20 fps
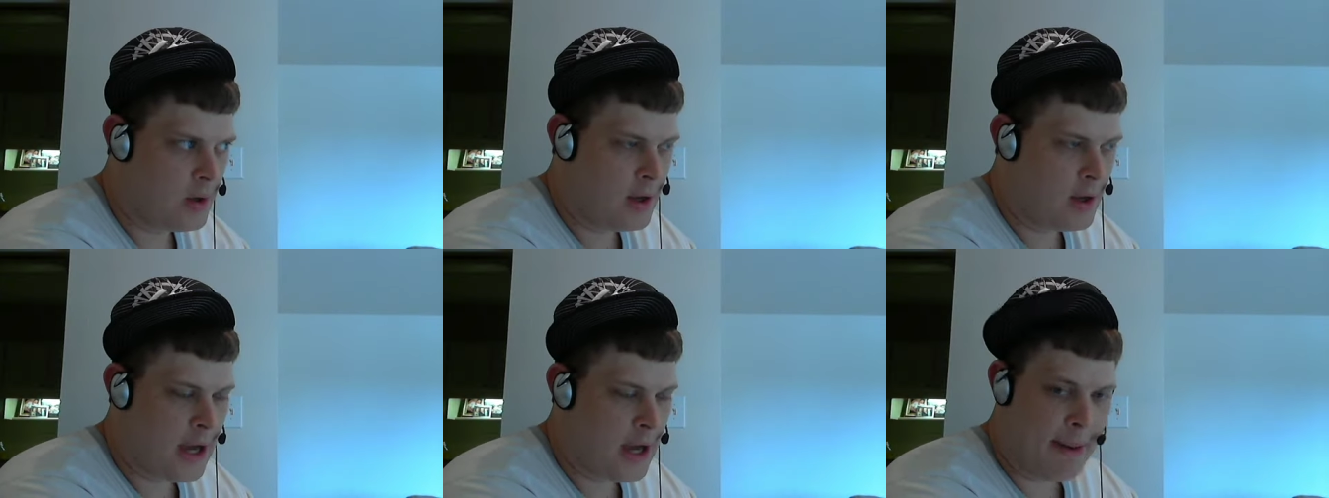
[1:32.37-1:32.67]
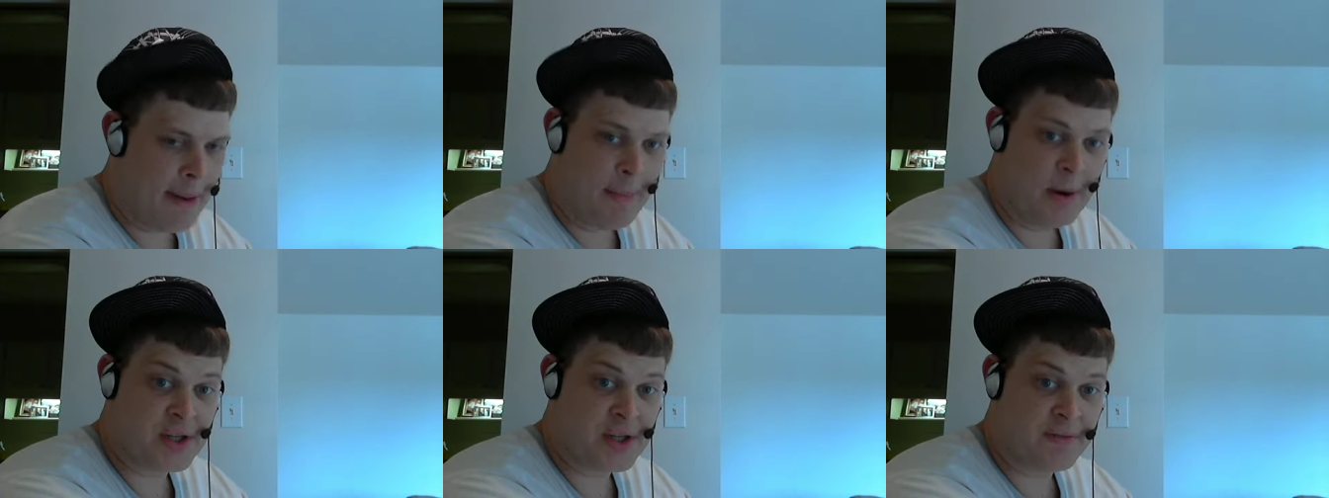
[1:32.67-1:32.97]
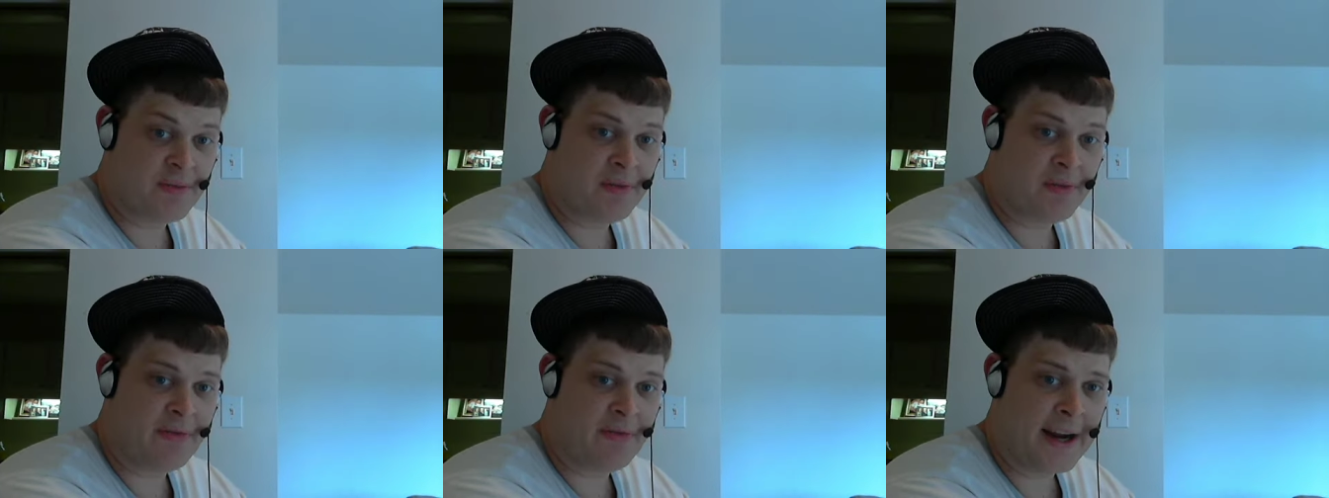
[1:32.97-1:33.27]
how much
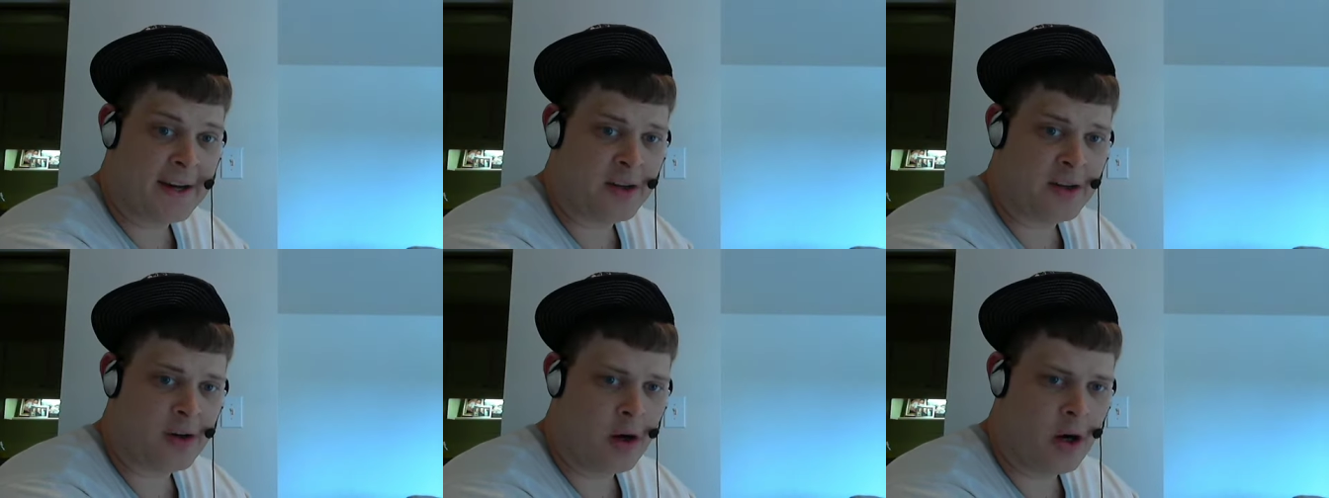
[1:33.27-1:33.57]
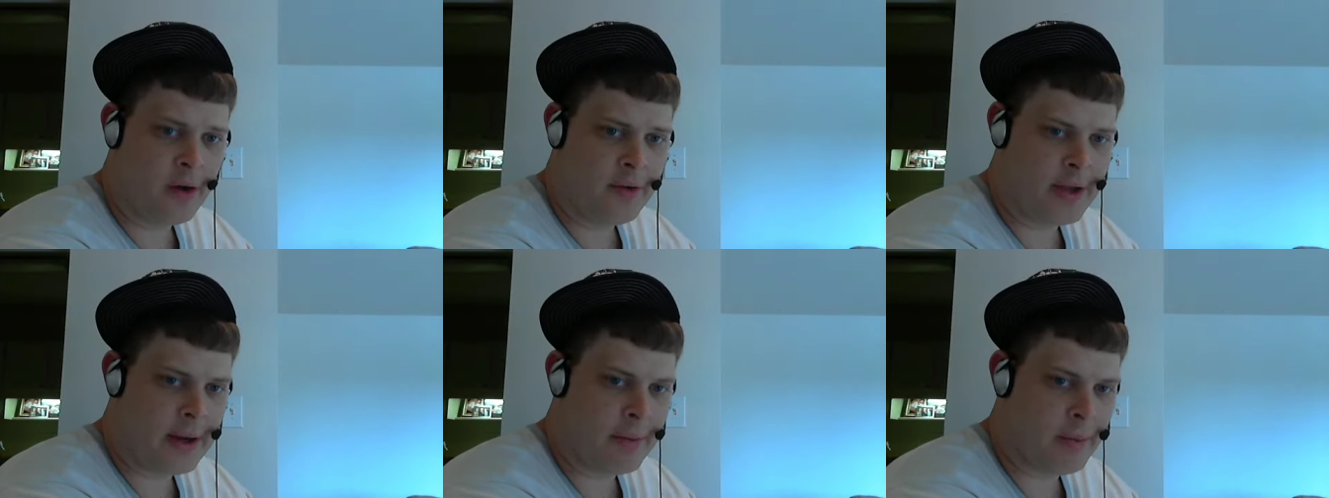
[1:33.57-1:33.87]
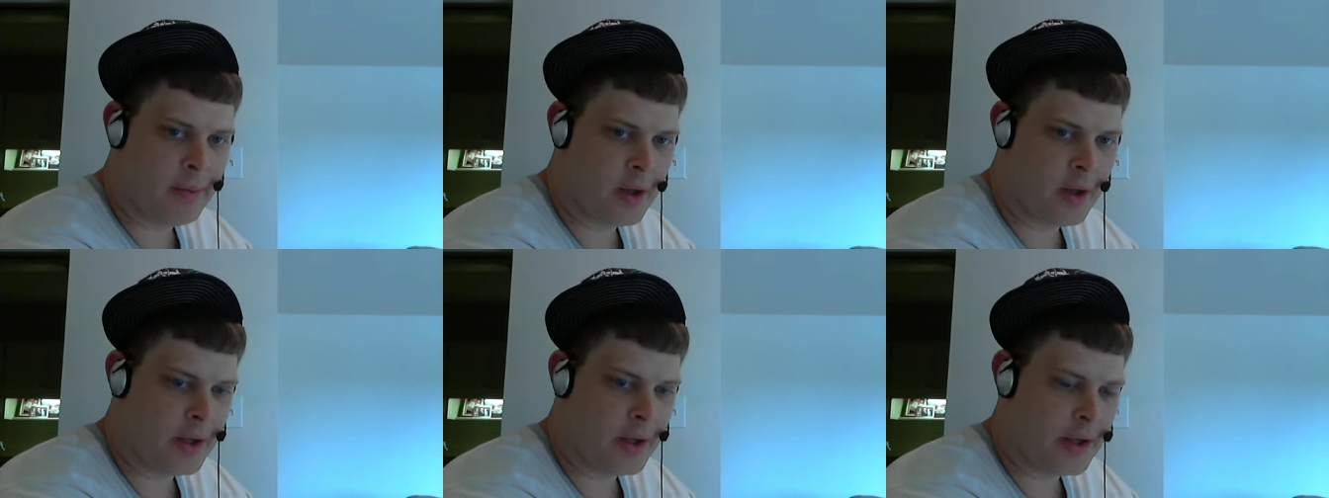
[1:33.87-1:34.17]
of a factor are they
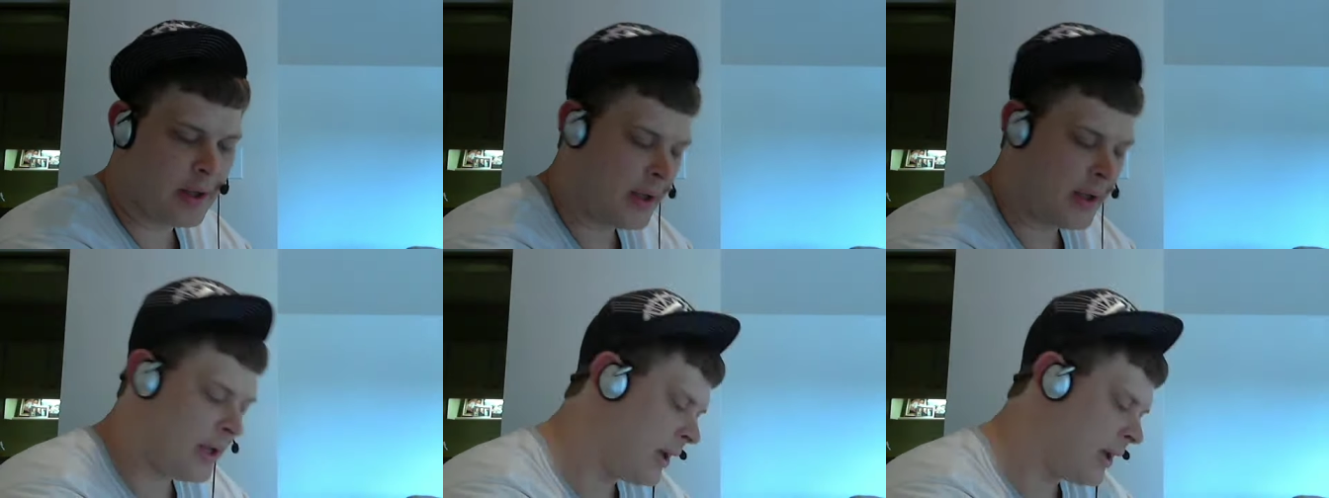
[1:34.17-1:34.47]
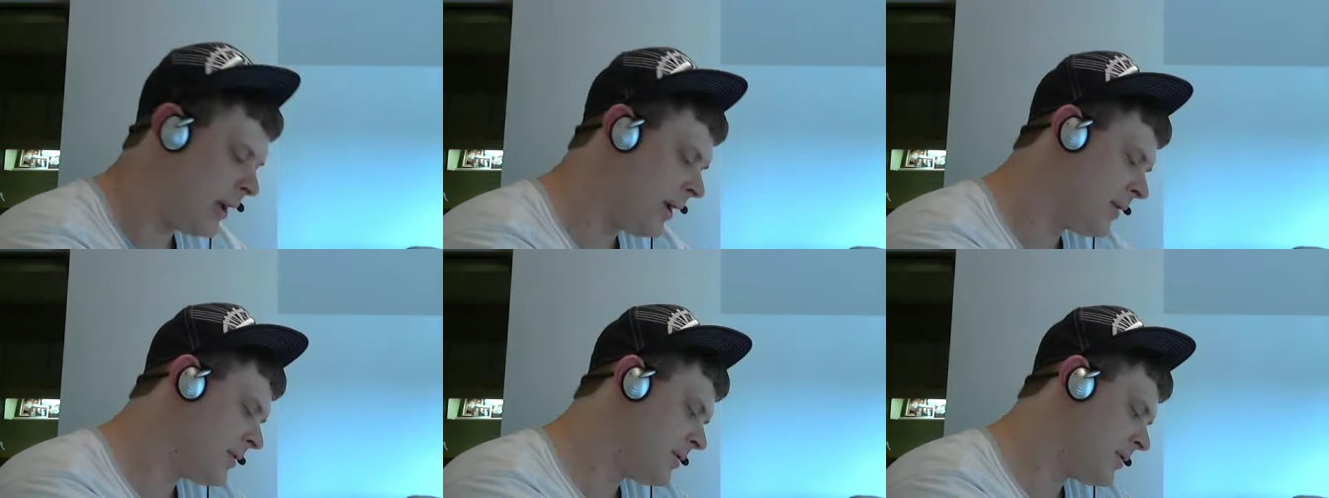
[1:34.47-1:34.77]
really? And, and